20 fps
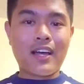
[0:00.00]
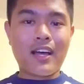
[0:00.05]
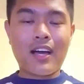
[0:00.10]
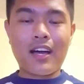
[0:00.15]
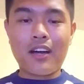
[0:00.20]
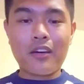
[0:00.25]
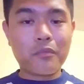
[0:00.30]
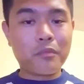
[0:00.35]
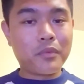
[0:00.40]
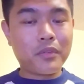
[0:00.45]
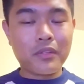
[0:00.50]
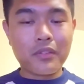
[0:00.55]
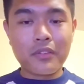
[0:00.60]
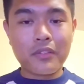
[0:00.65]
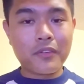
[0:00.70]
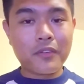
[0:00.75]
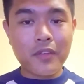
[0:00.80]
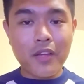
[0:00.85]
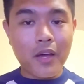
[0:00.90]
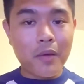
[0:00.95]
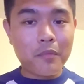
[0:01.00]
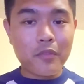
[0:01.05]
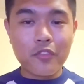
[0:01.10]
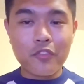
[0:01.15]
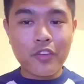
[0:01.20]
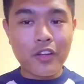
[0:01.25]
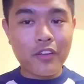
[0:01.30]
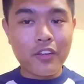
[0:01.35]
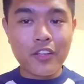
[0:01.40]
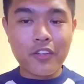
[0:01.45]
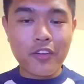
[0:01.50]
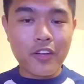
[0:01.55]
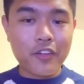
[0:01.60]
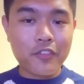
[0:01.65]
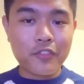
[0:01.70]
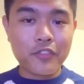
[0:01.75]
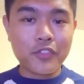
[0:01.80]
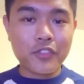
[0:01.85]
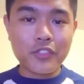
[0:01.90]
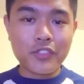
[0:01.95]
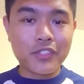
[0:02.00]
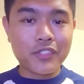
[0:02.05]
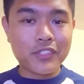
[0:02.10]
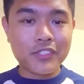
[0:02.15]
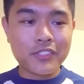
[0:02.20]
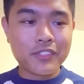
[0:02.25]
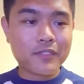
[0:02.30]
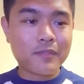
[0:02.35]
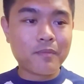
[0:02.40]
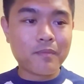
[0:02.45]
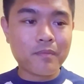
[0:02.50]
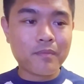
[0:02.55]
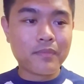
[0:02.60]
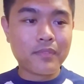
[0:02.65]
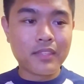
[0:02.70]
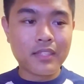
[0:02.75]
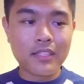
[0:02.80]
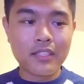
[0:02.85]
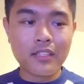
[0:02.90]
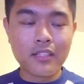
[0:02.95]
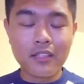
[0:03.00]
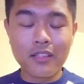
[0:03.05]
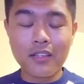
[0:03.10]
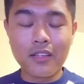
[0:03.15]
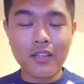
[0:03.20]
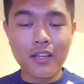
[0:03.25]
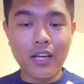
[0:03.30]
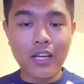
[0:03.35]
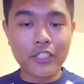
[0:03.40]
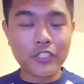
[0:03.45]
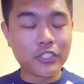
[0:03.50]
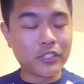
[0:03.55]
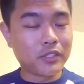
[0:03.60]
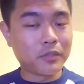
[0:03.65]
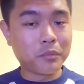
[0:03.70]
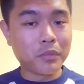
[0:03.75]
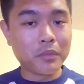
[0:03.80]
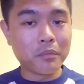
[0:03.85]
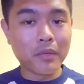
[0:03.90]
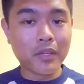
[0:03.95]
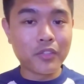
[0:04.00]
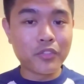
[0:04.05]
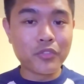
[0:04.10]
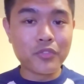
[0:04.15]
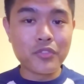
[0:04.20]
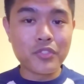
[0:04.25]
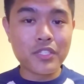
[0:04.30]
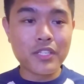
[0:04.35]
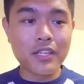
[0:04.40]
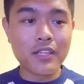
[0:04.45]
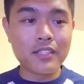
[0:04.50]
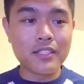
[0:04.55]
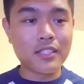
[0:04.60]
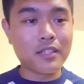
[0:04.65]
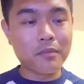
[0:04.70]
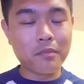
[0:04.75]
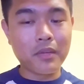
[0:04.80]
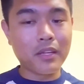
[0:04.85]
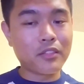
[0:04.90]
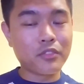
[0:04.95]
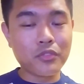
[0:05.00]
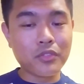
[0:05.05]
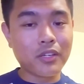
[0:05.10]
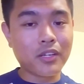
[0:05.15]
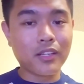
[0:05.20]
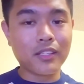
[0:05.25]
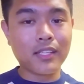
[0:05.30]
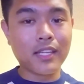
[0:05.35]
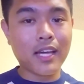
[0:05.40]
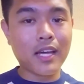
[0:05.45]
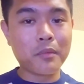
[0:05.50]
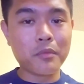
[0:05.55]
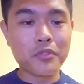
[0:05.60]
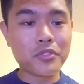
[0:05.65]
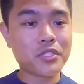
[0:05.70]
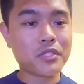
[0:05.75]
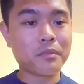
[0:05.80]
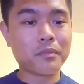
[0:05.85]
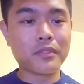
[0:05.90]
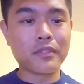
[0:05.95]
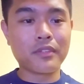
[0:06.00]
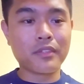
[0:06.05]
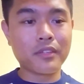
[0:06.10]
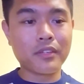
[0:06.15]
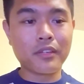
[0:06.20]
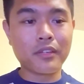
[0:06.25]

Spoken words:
I'll be very grateful to actually put my 2 cents and do a collab or something,